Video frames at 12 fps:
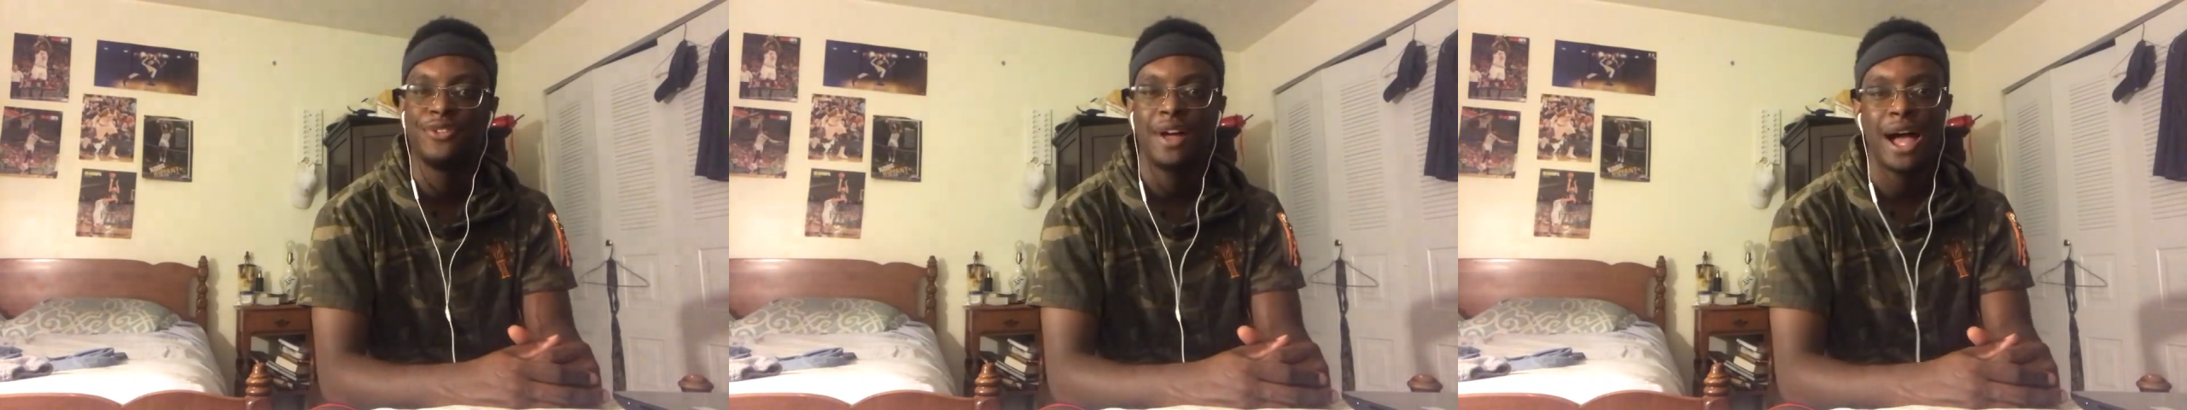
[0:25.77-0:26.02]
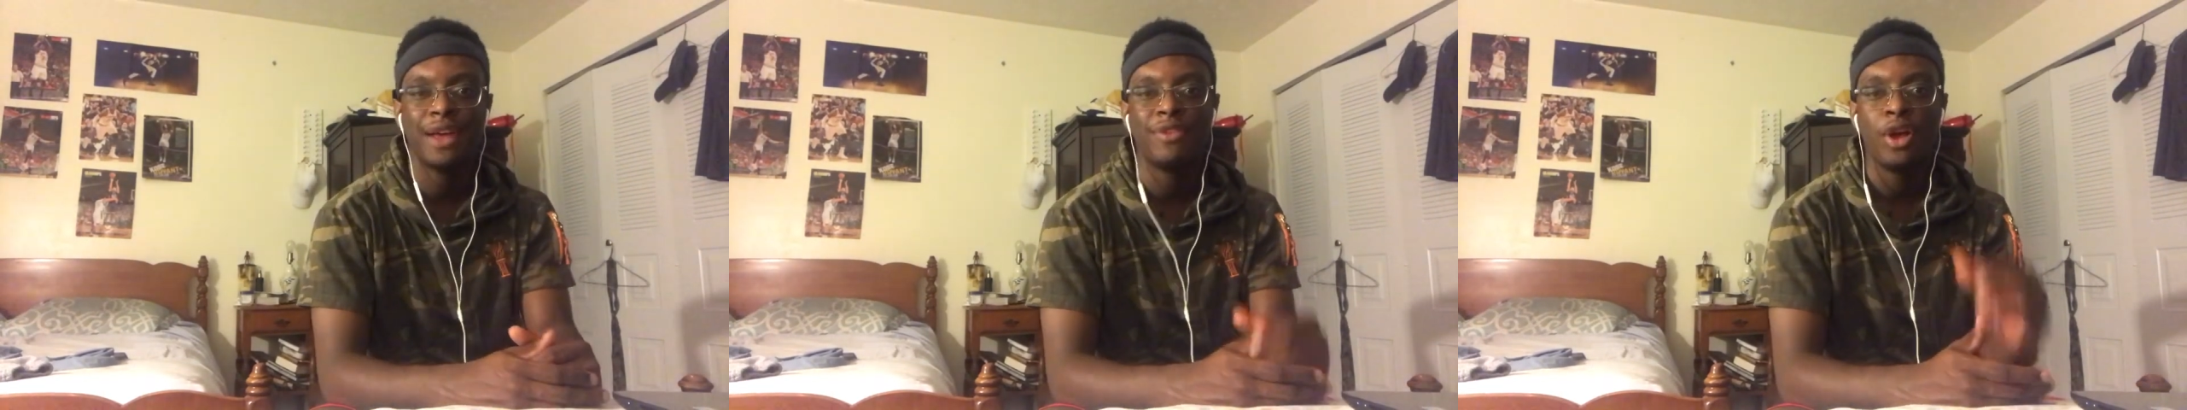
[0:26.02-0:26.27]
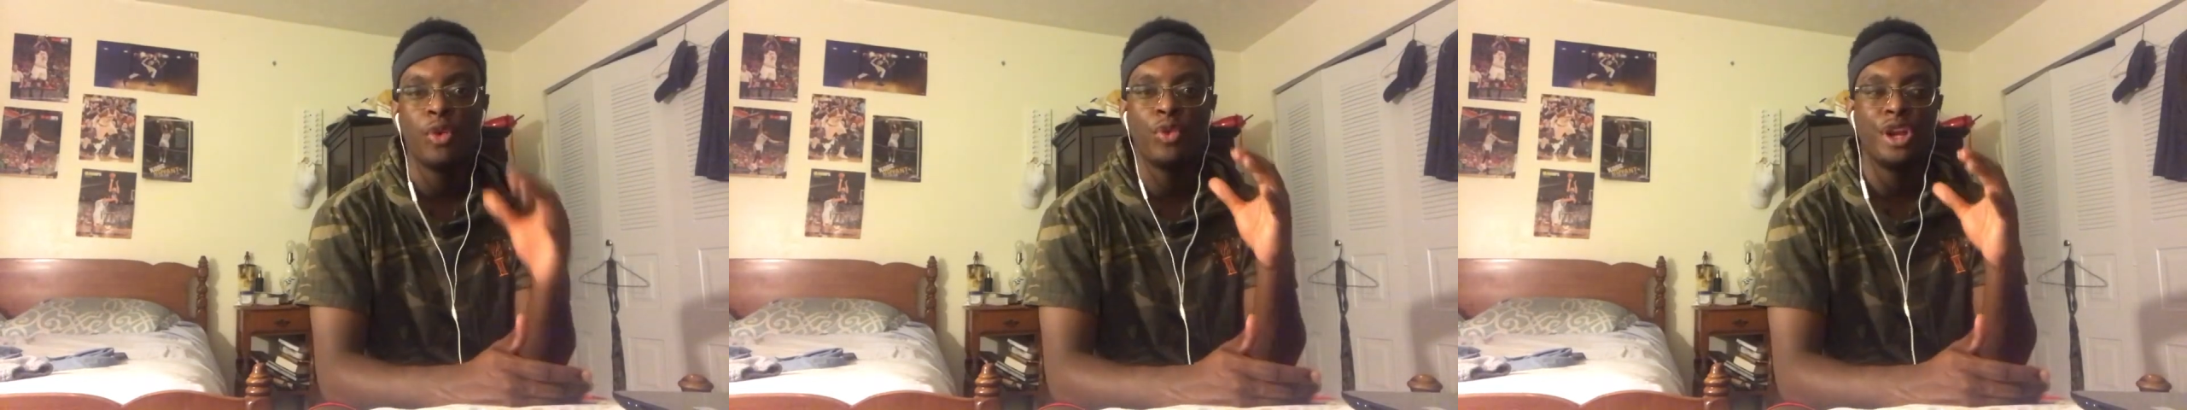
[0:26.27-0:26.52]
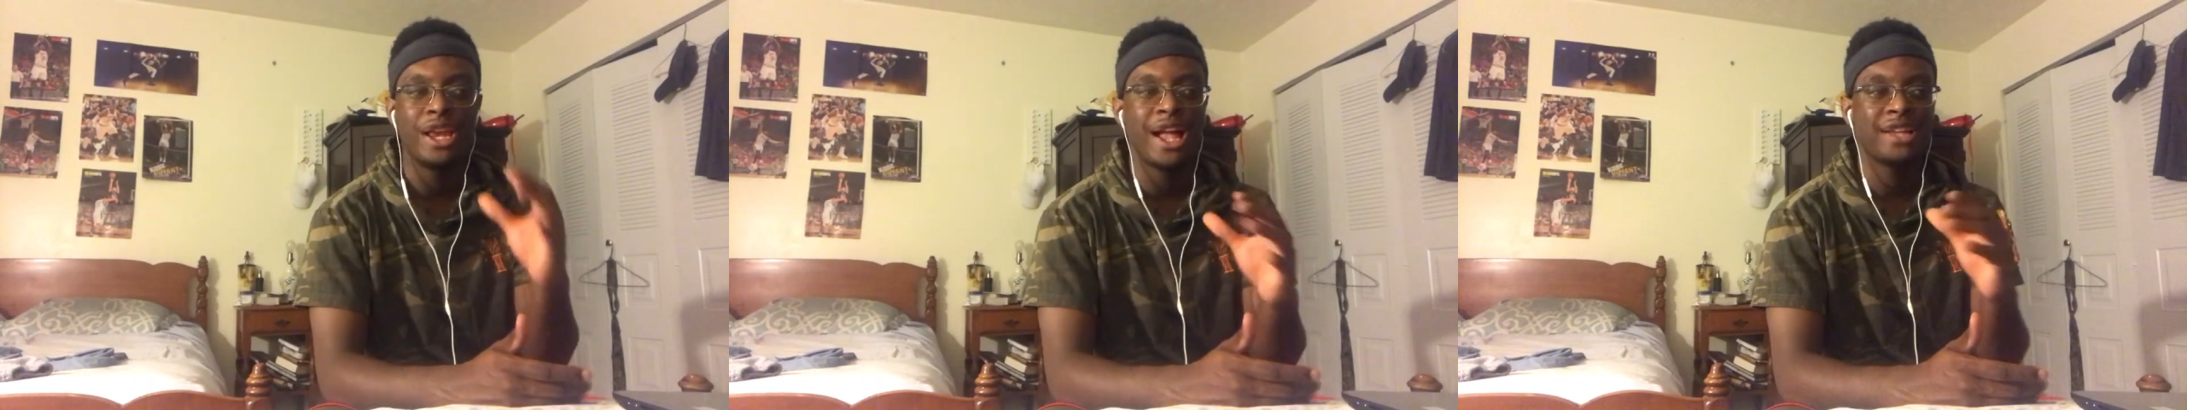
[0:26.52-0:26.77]
5
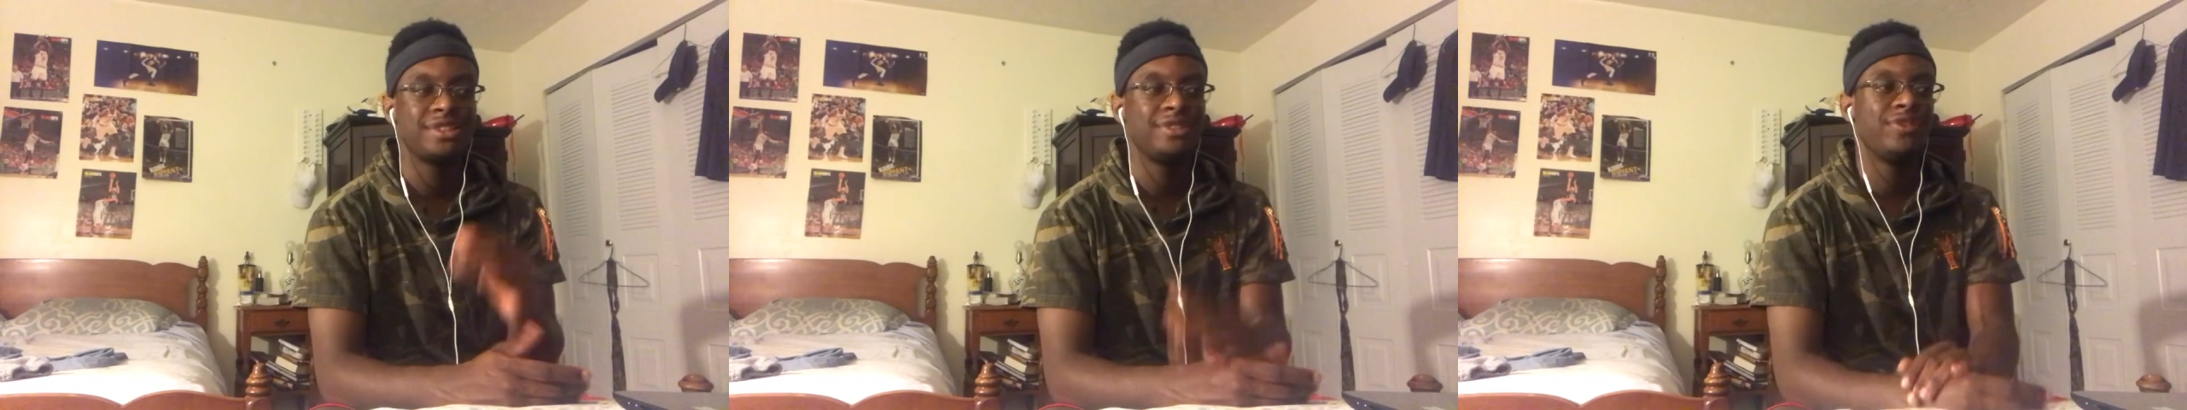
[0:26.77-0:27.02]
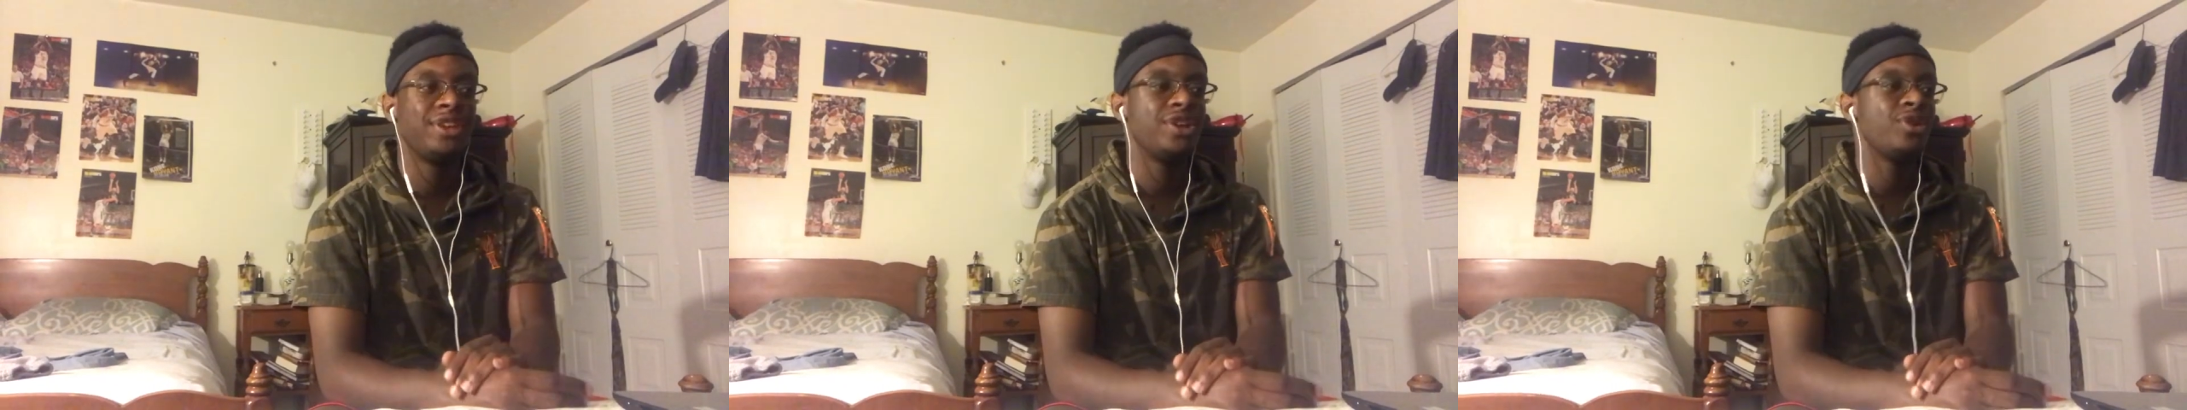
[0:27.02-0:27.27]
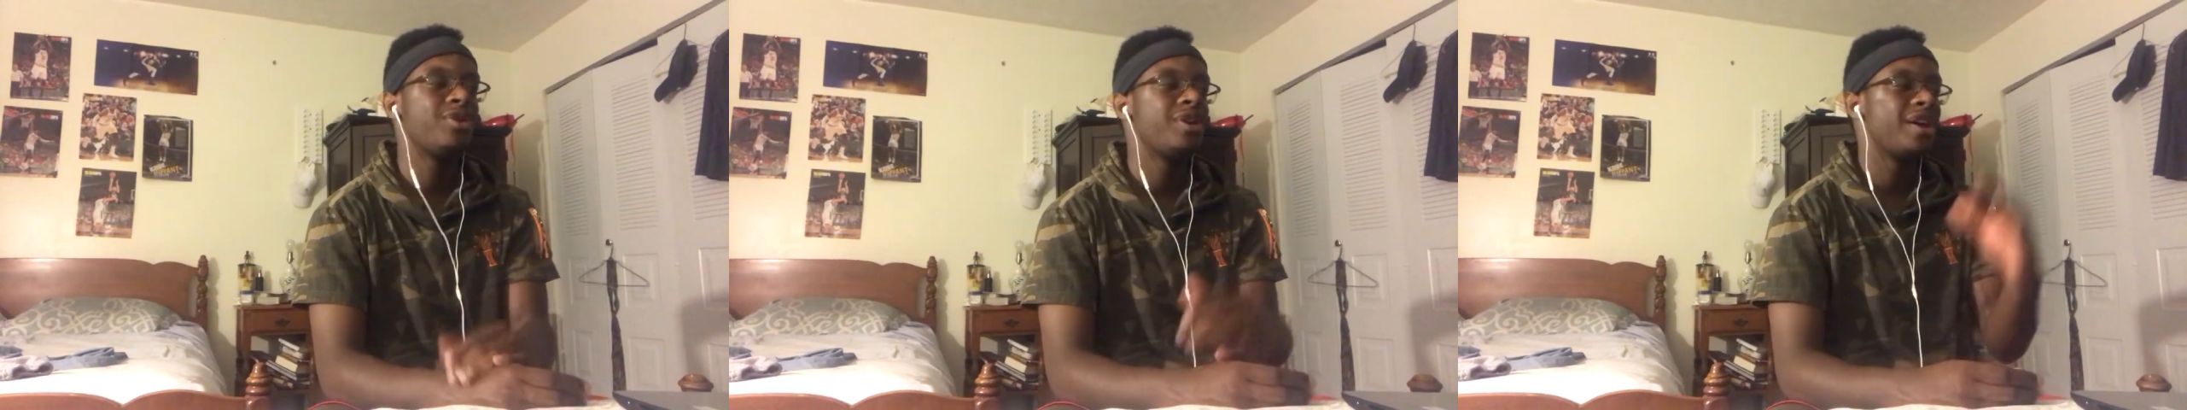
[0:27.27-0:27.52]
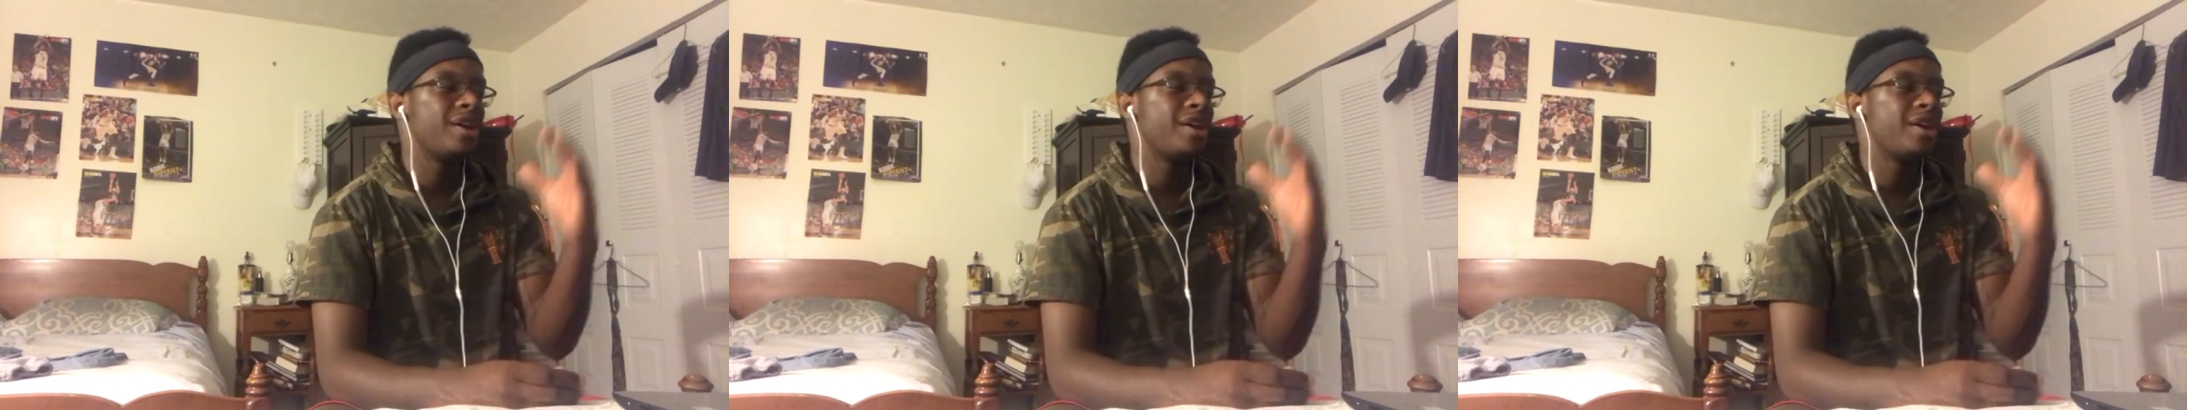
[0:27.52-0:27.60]
reaction video.